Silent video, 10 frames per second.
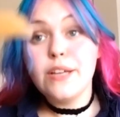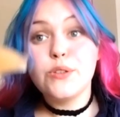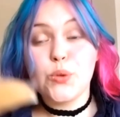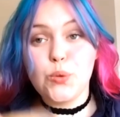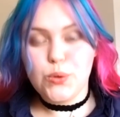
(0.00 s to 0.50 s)

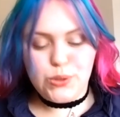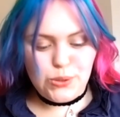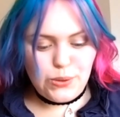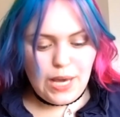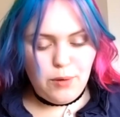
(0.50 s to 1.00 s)
tools
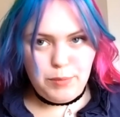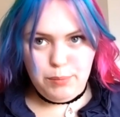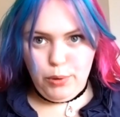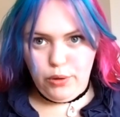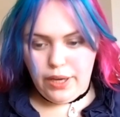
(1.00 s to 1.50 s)
to help me
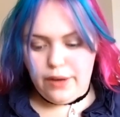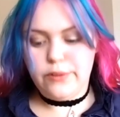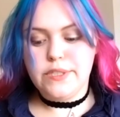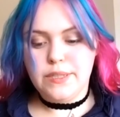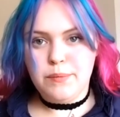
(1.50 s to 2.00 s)
bulk
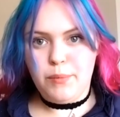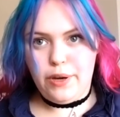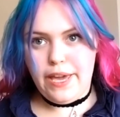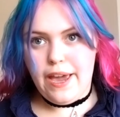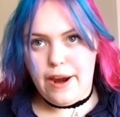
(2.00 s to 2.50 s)
out my
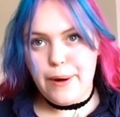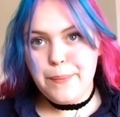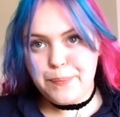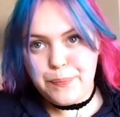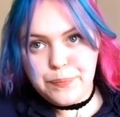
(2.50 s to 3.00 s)
hair.
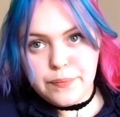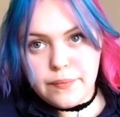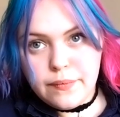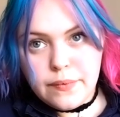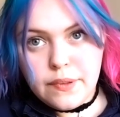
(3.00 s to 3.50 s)

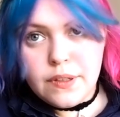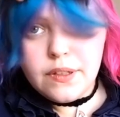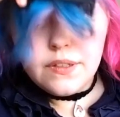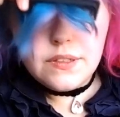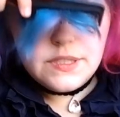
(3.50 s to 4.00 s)

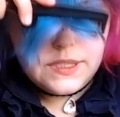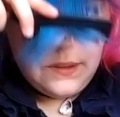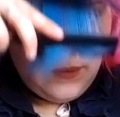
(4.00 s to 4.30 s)
So